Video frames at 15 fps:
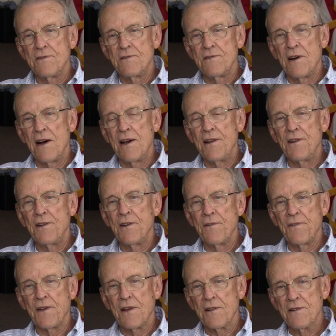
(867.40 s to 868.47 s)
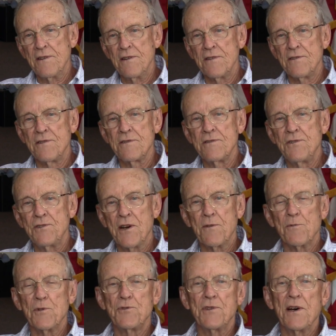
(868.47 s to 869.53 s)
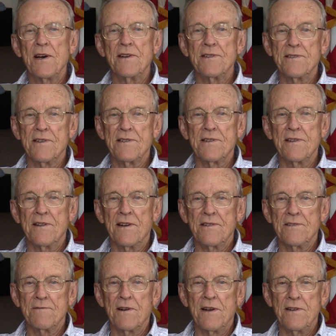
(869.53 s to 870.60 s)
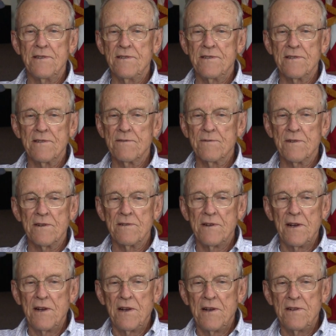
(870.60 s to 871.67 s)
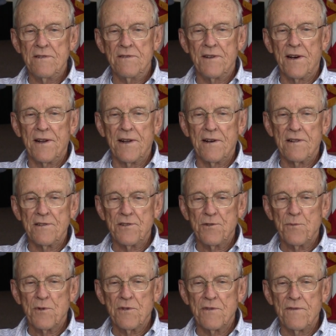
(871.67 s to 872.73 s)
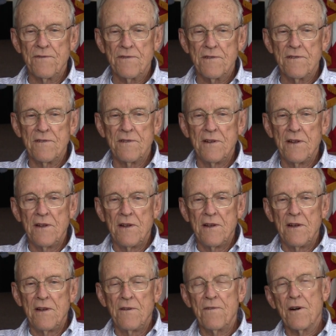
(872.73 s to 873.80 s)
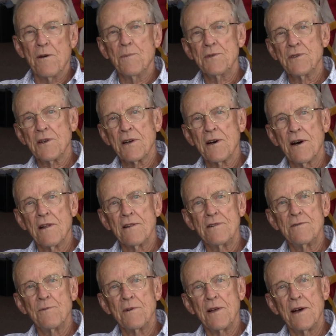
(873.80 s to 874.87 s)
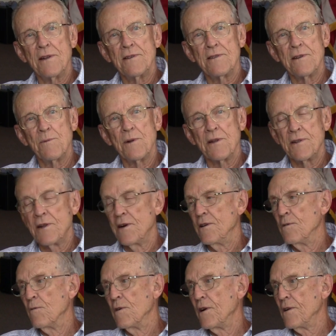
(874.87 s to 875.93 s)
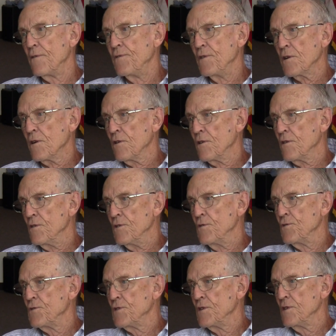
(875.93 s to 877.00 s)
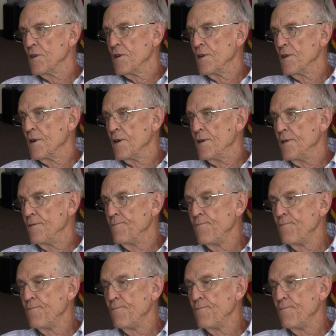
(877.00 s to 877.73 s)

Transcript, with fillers: scientifically is general science. I said, that's right. He said, well, you're not eligible for pharmacy college without. He said, well, I'll tell you what, if you go to UC at night